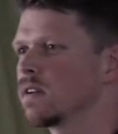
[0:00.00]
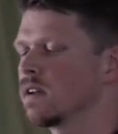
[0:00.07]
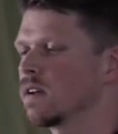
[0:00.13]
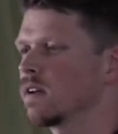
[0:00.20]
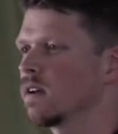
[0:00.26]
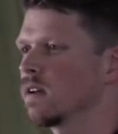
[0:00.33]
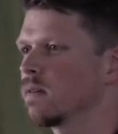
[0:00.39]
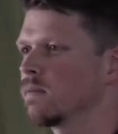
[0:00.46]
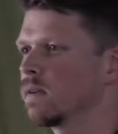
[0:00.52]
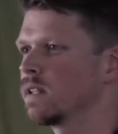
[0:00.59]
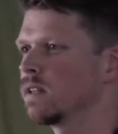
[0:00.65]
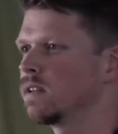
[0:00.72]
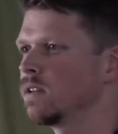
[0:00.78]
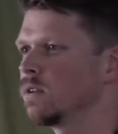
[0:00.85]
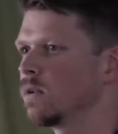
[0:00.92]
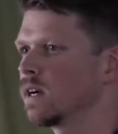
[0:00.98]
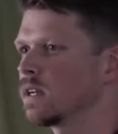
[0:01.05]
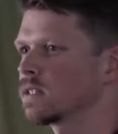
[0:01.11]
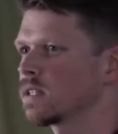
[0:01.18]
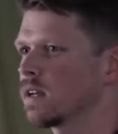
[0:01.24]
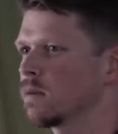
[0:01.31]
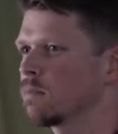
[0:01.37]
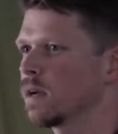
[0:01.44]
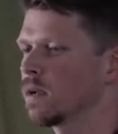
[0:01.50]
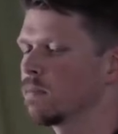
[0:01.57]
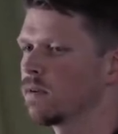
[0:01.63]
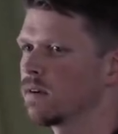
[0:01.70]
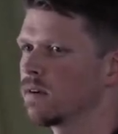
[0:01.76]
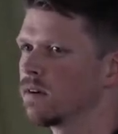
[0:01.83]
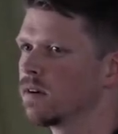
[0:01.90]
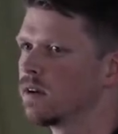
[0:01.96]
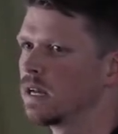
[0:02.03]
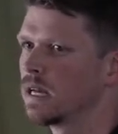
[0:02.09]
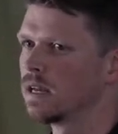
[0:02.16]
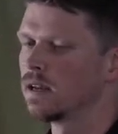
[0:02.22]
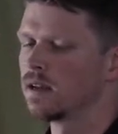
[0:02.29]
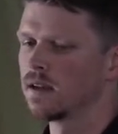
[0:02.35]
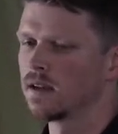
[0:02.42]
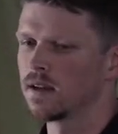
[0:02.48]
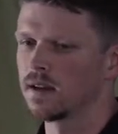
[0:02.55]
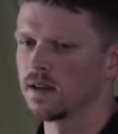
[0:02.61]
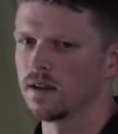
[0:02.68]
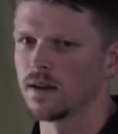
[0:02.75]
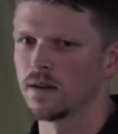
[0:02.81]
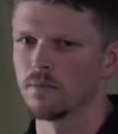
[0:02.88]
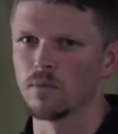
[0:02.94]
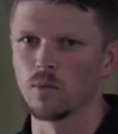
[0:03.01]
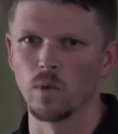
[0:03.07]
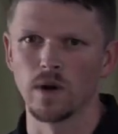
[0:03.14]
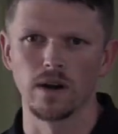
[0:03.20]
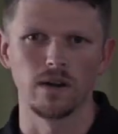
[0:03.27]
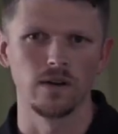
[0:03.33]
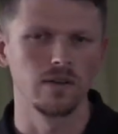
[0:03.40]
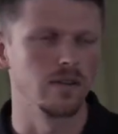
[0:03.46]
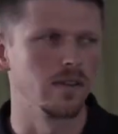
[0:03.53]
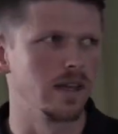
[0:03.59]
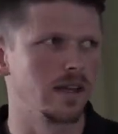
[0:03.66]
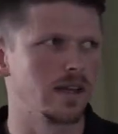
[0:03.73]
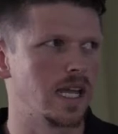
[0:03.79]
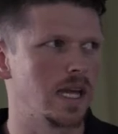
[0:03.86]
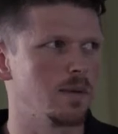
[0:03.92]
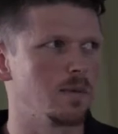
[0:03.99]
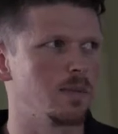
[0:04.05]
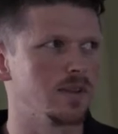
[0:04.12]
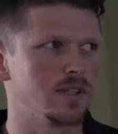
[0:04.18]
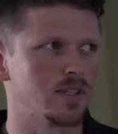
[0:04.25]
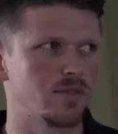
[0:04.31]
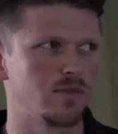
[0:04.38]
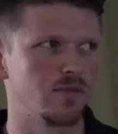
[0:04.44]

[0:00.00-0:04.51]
in the US had a paper where they came up with this